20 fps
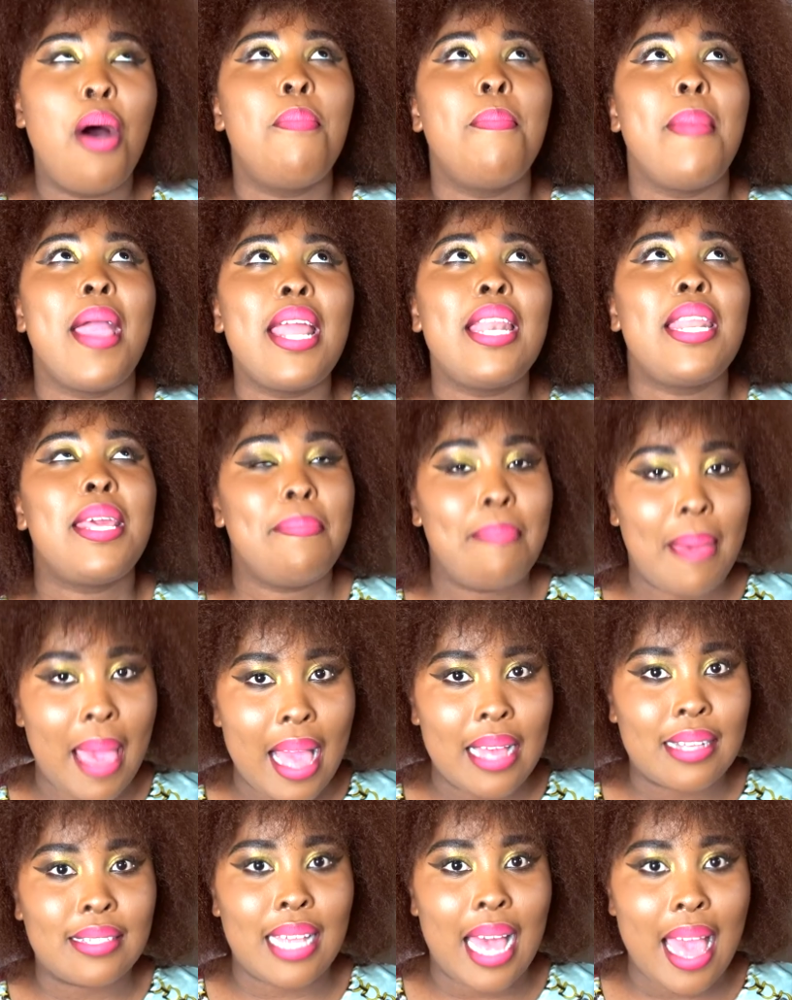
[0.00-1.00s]
many
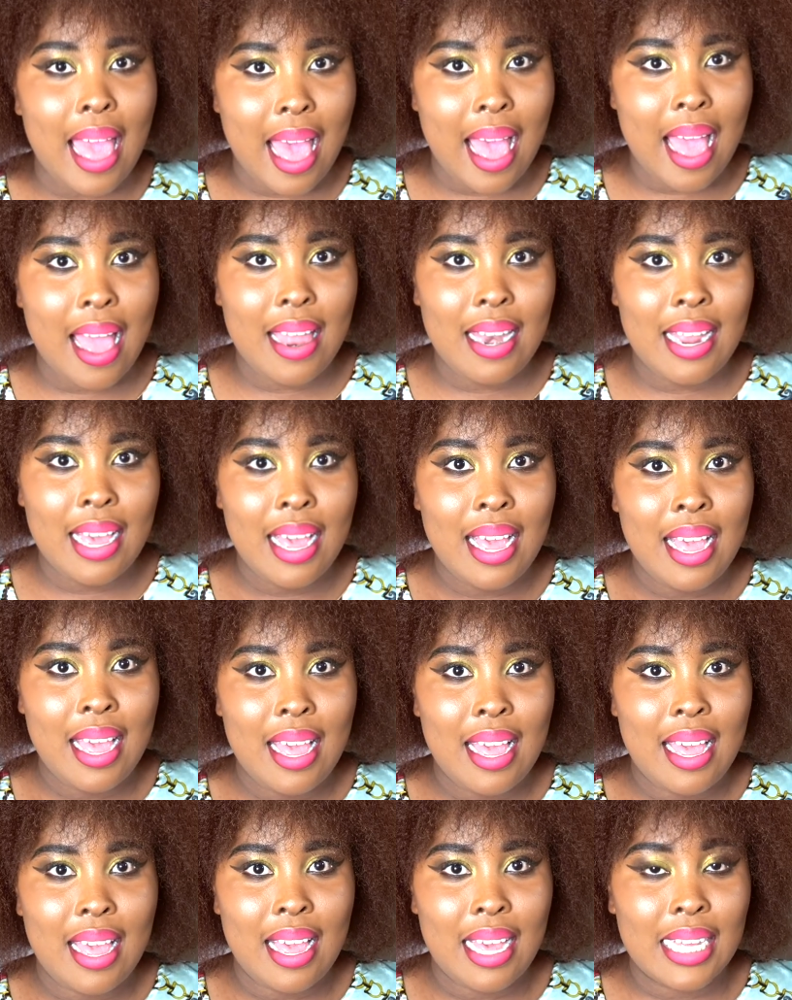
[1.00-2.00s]
bags I had
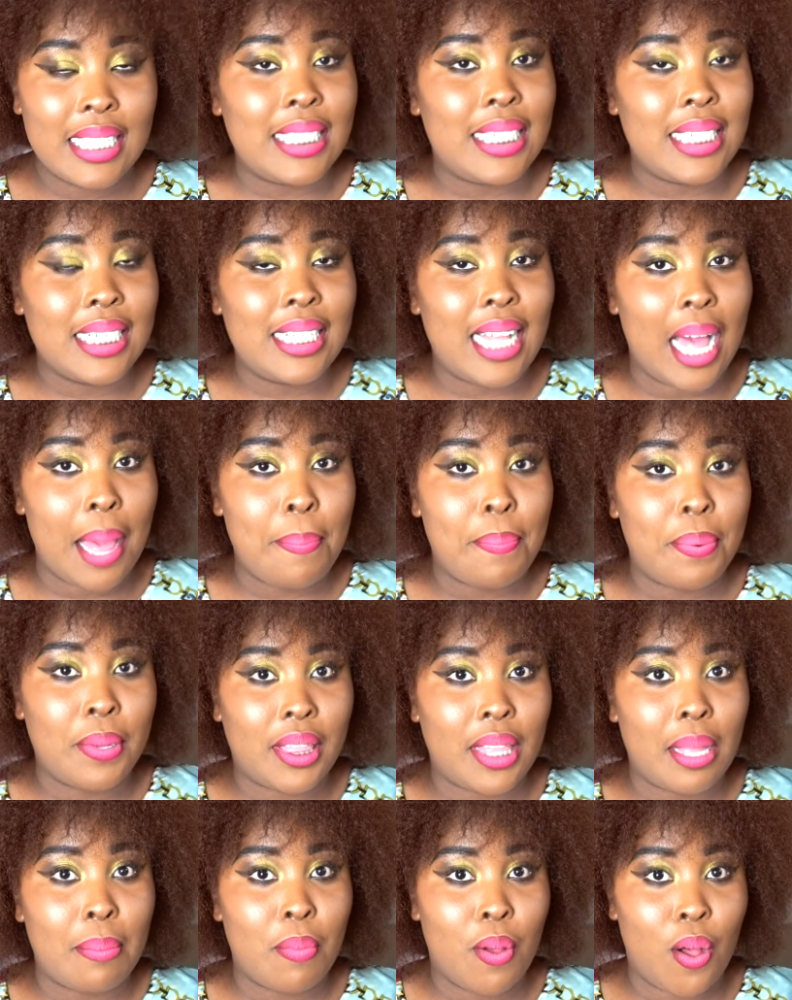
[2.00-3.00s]
until I
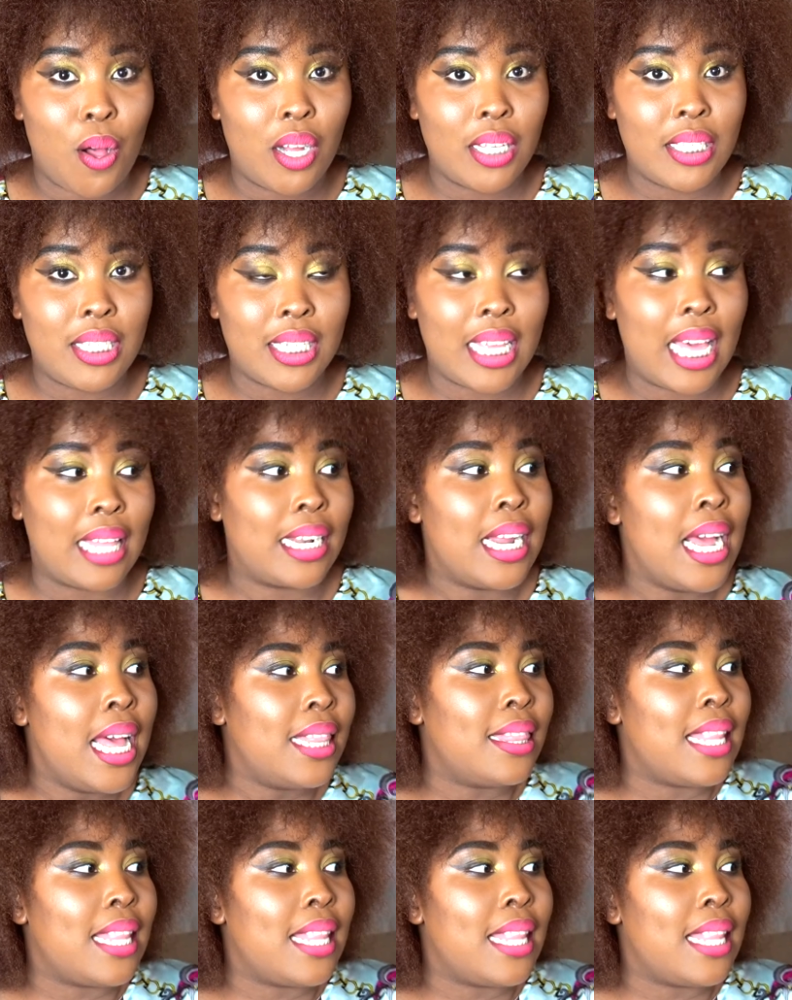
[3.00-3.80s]
put them all together.